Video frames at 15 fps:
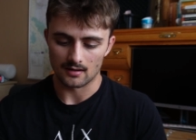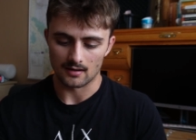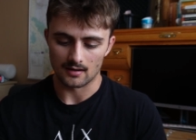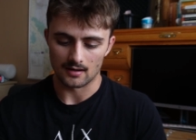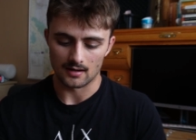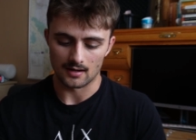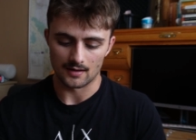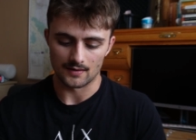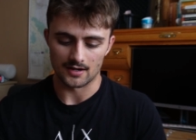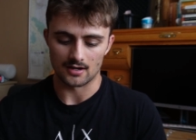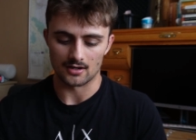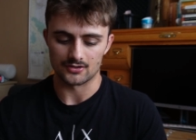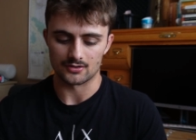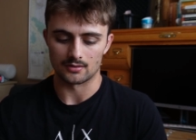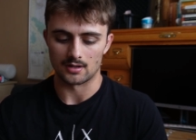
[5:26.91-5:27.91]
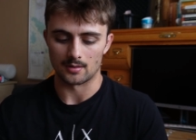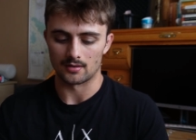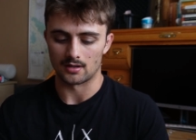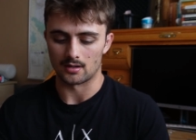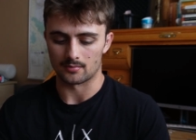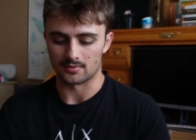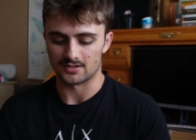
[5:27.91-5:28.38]
And then he also, law
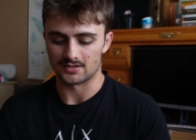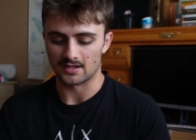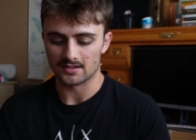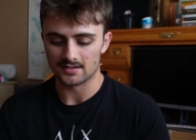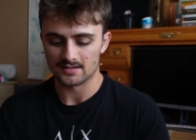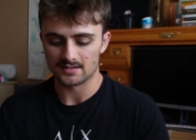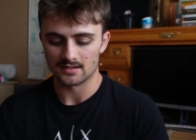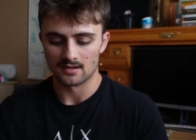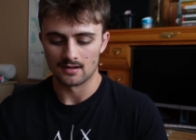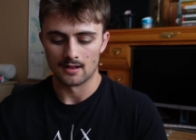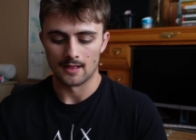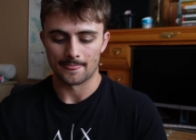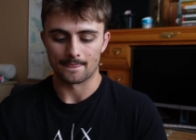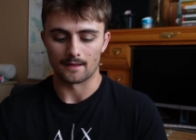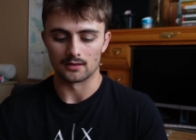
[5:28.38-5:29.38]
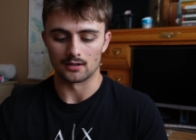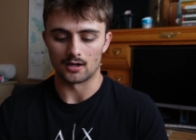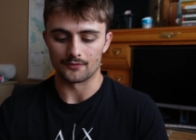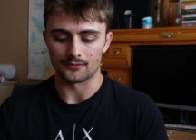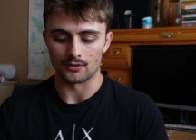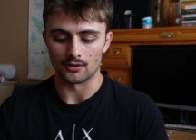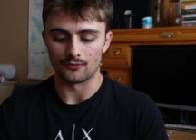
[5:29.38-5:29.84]
number 6, the law
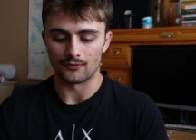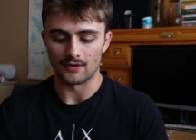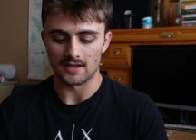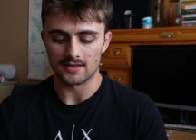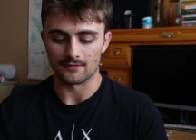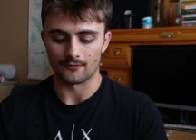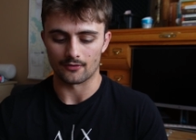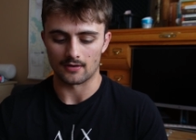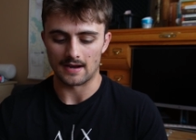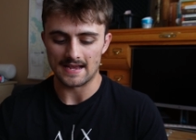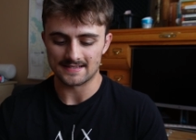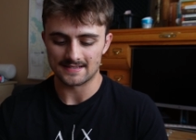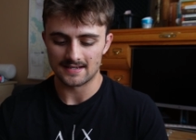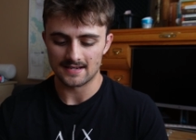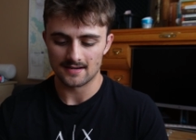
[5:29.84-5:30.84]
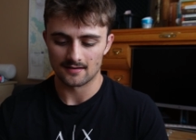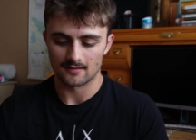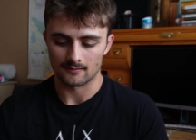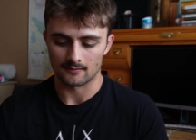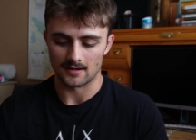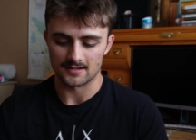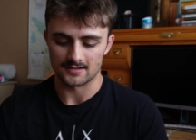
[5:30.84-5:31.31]
of good faith and veracity,
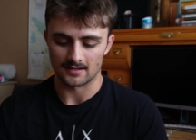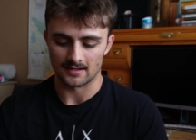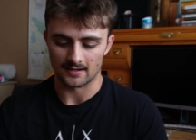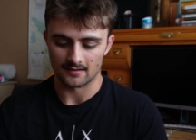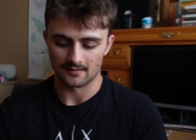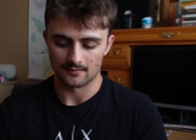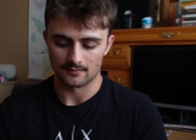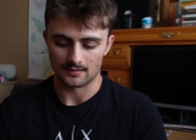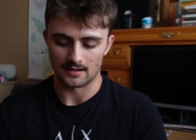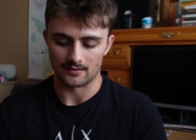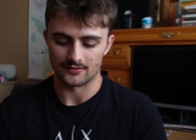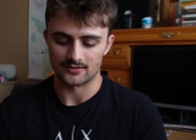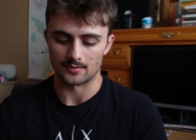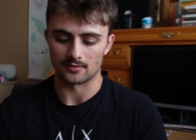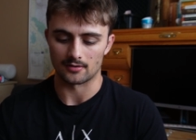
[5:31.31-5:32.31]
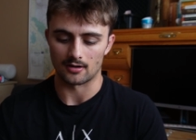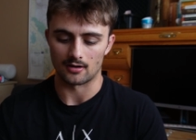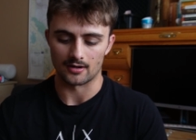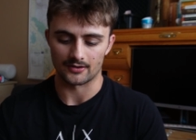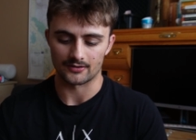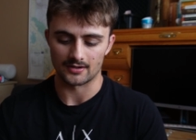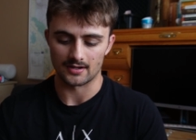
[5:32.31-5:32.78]
right? So like kind of similar to
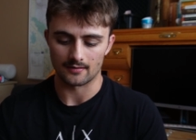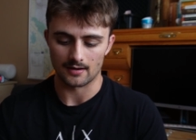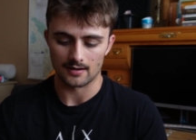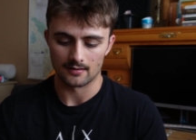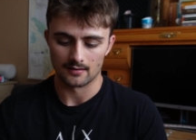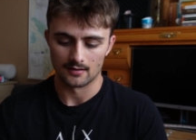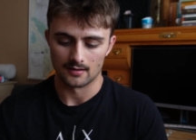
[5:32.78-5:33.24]
honesty, right?